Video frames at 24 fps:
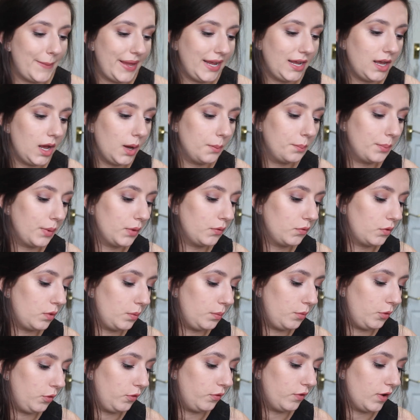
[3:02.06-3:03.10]
Makeup
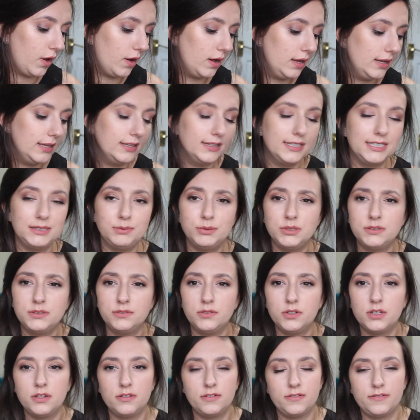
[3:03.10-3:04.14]
Remover. This was
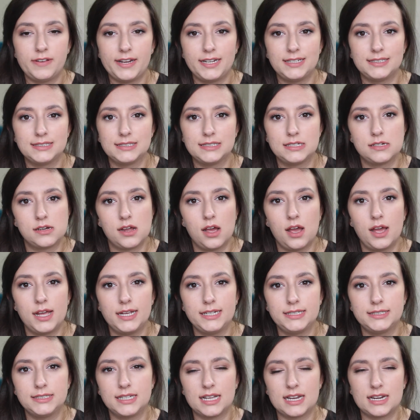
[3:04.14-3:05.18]
for the face and
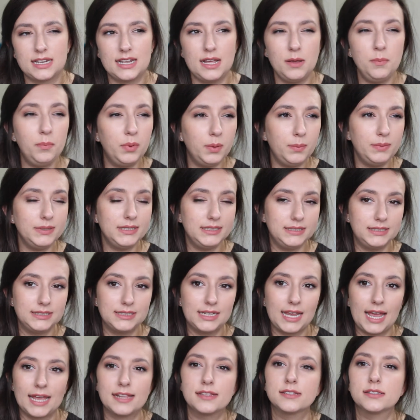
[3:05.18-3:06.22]
eyes, and that probably
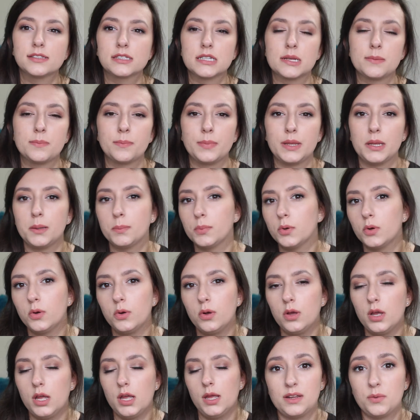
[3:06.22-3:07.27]
scares some people.
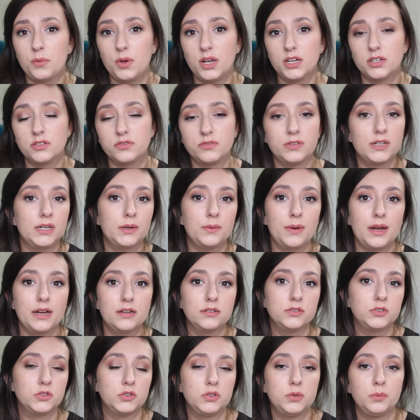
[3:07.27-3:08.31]
It worked really
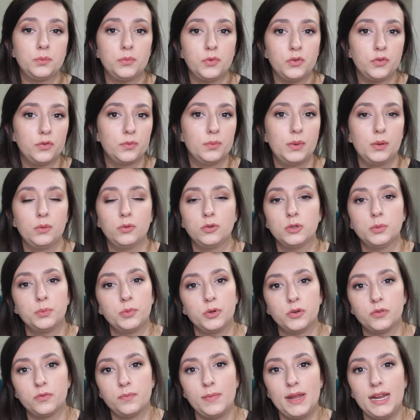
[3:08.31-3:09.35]
well to remove my
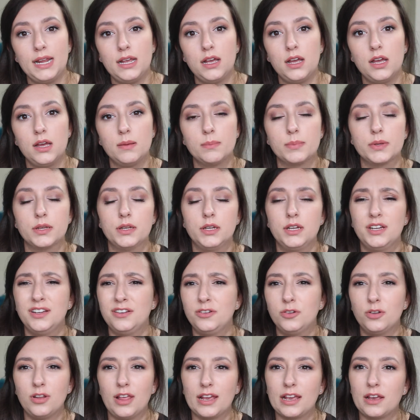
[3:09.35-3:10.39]
waterproof makeup.
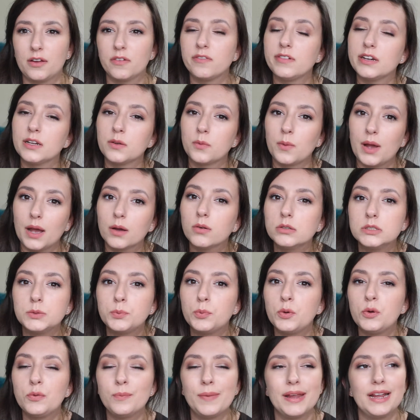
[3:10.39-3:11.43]
Not like I really wear
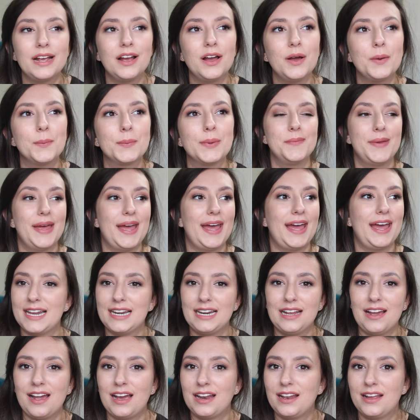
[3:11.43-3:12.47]
waterproof makeup, but
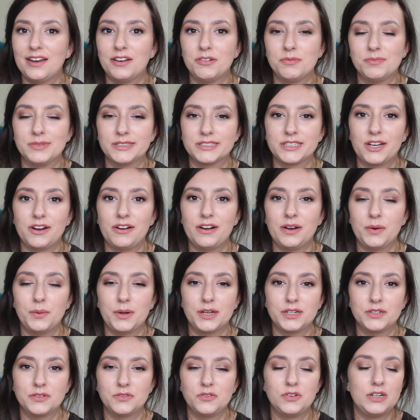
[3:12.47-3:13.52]
any eyeliner and mascara it
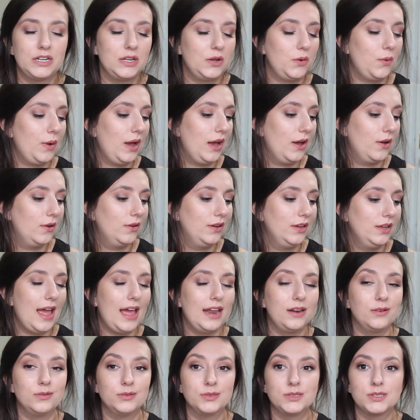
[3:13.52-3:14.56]
worked really well,
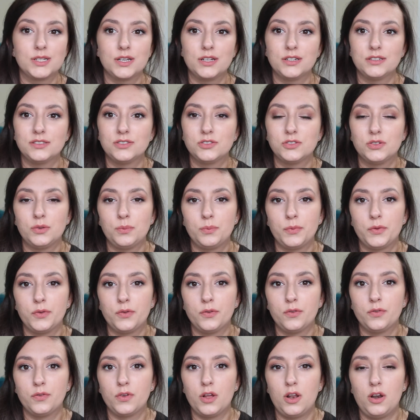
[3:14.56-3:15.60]
and also to
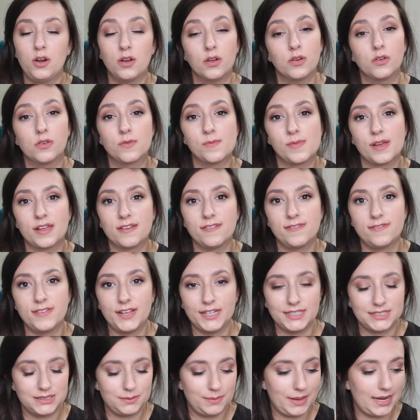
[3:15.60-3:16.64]
remove a lot of my
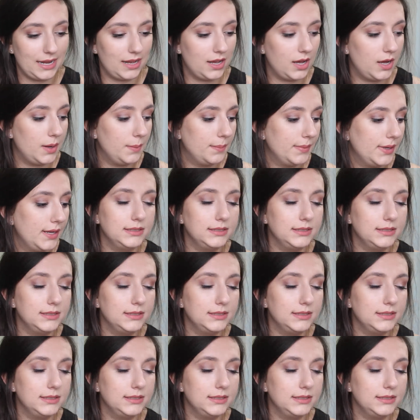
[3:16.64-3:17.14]
face makeup.